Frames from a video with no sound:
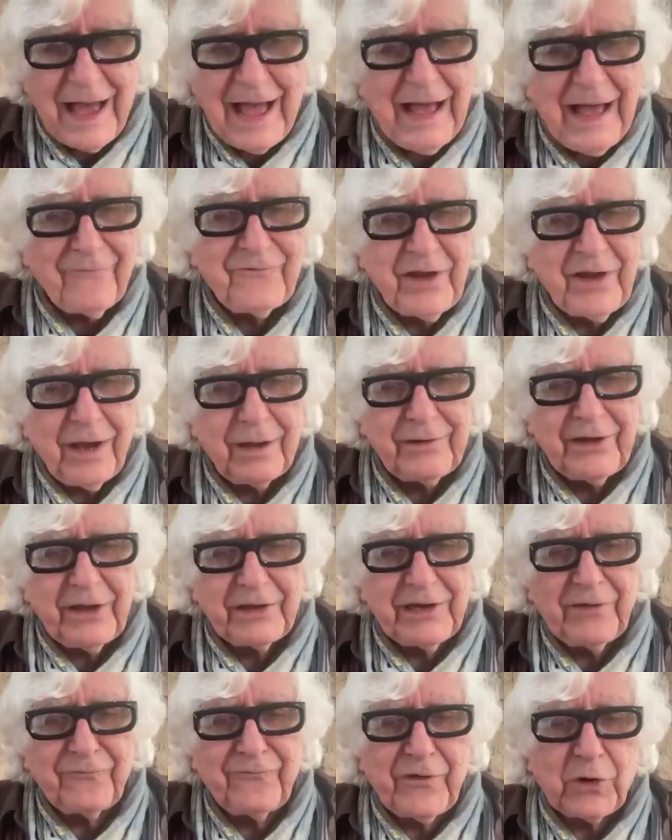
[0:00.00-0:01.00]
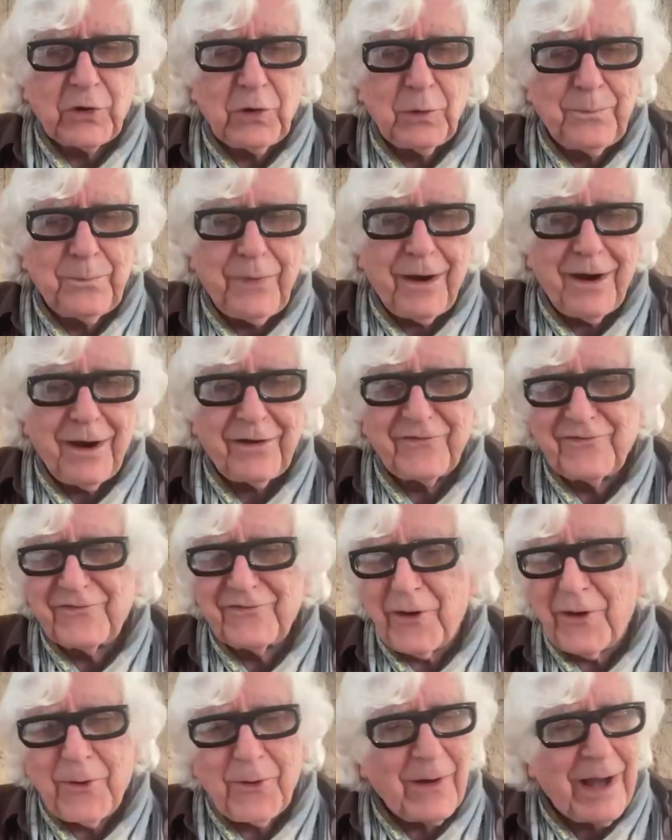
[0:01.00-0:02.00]
I've done the difficult part,
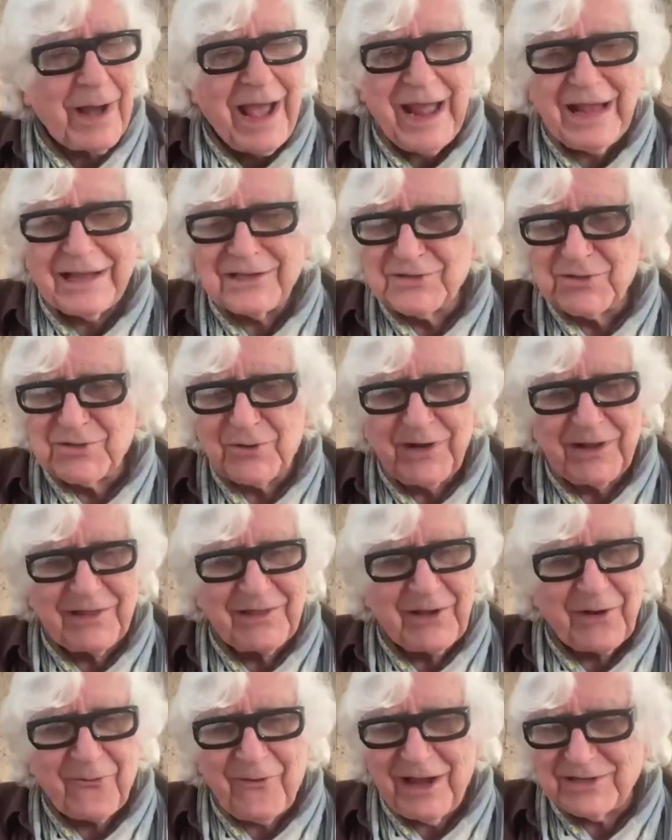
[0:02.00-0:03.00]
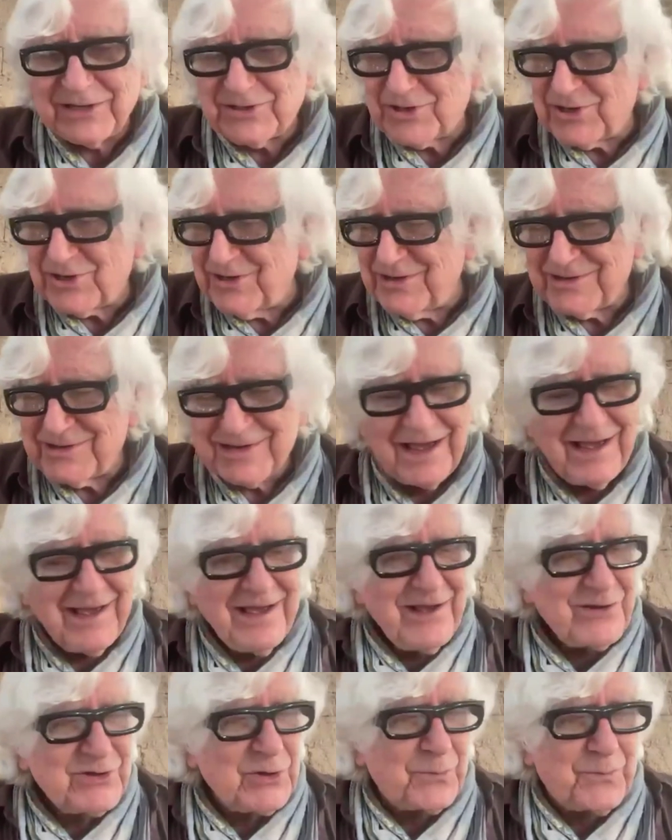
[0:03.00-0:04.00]
so answering the questions
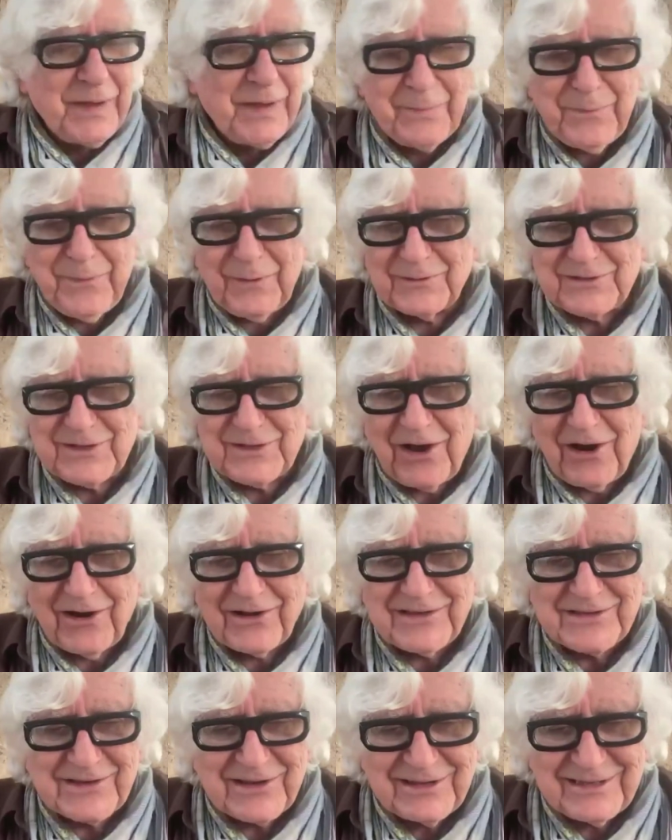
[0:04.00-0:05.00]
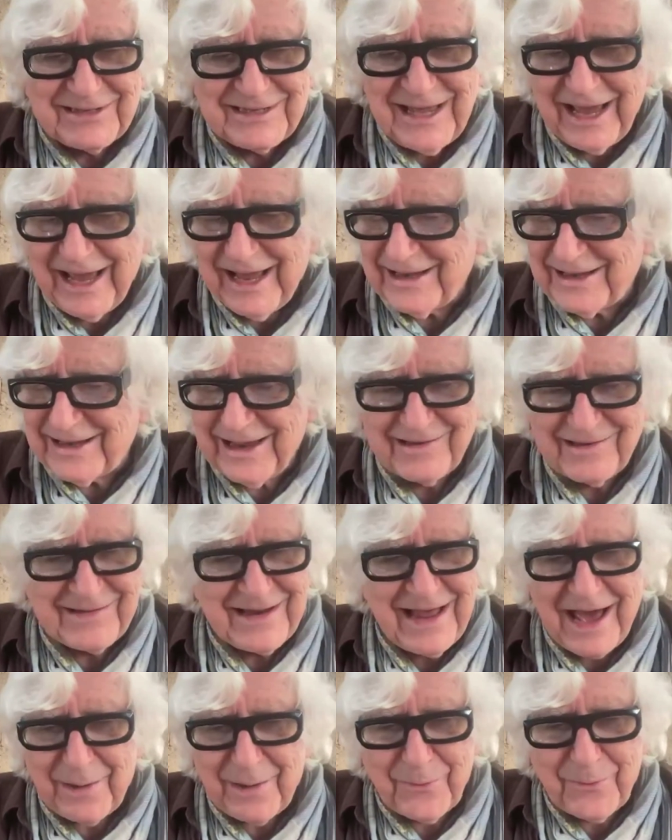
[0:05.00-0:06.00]
to people's heart's content is
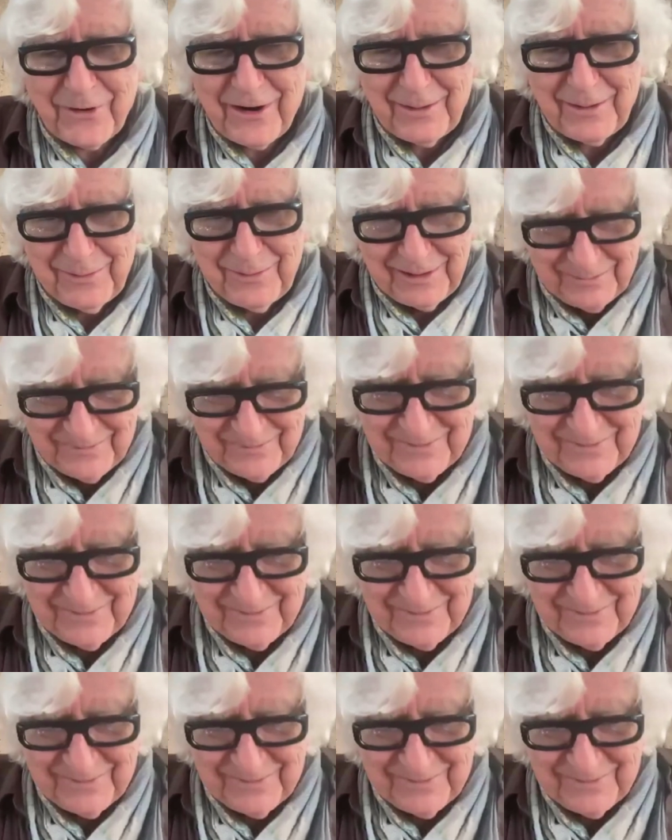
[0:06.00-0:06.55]
not a problem.